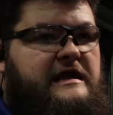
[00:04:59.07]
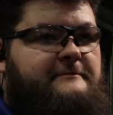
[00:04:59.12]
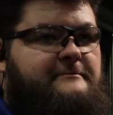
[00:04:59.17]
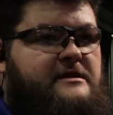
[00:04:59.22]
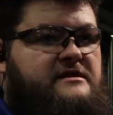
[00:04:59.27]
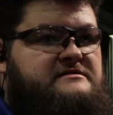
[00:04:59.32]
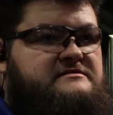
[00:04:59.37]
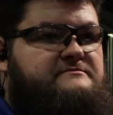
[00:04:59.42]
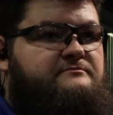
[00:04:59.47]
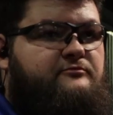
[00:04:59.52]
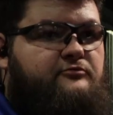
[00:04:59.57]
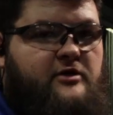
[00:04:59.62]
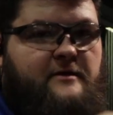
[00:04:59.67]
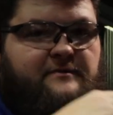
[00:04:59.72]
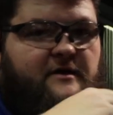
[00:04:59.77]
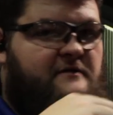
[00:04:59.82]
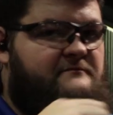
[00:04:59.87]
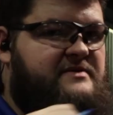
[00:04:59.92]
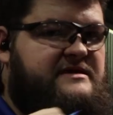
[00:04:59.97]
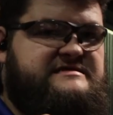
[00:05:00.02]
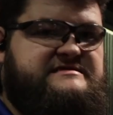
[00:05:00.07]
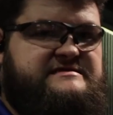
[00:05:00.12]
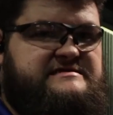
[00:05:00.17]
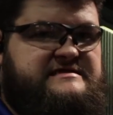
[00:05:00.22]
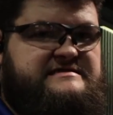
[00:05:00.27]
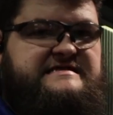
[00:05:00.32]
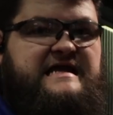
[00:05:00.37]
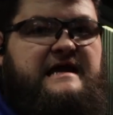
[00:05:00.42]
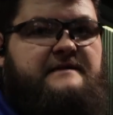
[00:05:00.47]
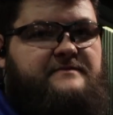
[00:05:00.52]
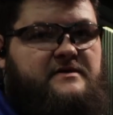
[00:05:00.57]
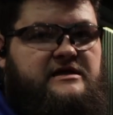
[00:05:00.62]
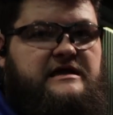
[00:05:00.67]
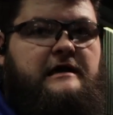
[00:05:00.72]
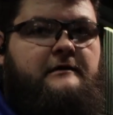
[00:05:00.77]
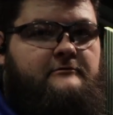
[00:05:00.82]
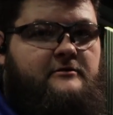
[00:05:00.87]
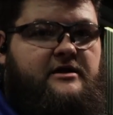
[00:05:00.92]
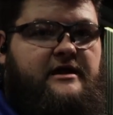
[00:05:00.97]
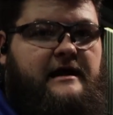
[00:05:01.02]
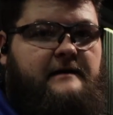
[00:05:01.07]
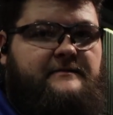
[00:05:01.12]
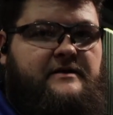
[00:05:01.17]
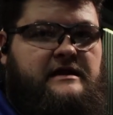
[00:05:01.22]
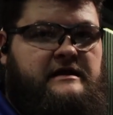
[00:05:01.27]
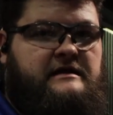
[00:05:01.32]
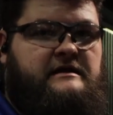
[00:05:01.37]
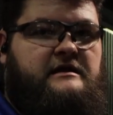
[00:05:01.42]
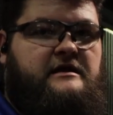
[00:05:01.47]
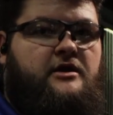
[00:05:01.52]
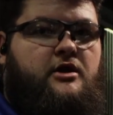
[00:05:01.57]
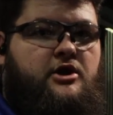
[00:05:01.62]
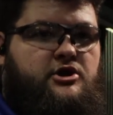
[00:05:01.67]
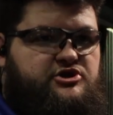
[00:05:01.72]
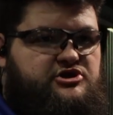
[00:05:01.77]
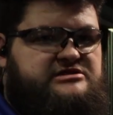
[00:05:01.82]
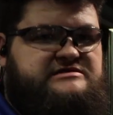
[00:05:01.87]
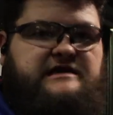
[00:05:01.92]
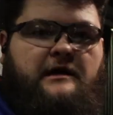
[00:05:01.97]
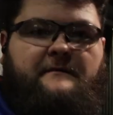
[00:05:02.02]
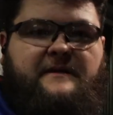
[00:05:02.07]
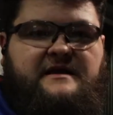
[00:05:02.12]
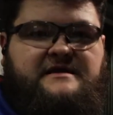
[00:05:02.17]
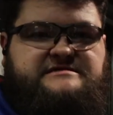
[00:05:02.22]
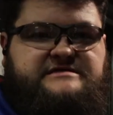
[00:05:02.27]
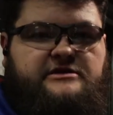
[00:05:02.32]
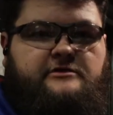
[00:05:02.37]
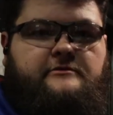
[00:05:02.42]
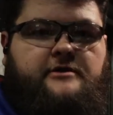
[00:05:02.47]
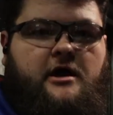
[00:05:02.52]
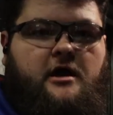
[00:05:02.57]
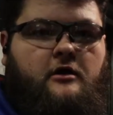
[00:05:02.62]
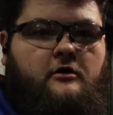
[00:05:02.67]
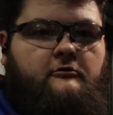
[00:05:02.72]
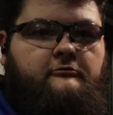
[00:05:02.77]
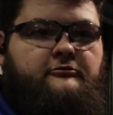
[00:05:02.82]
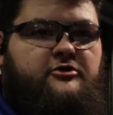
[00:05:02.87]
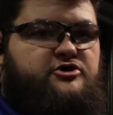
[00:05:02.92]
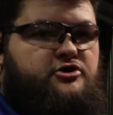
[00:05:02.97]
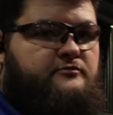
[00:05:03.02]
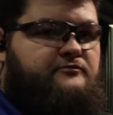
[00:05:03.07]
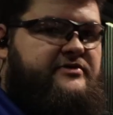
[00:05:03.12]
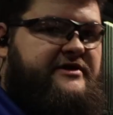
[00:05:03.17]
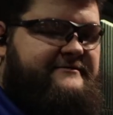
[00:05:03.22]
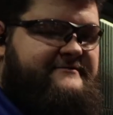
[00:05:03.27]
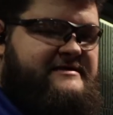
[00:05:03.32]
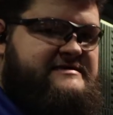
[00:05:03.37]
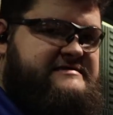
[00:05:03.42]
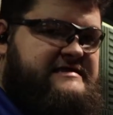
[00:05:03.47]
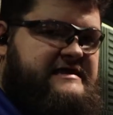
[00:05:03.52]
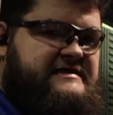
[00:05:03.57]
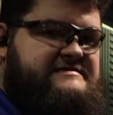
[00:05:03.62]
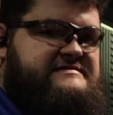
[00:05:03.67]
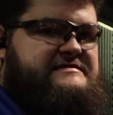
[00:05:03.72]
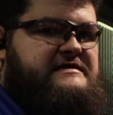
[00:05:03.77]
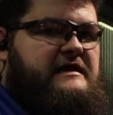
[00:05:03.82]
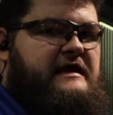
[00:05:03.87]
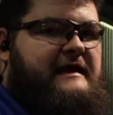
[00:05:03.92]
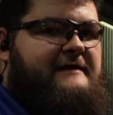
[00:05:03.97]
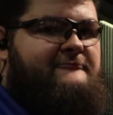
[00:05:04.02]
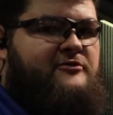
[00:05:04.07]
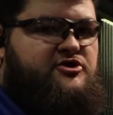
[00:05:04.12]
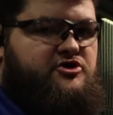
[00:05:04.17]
even rip off pieces of tape and cover it up. Just something so you know which are previous hits and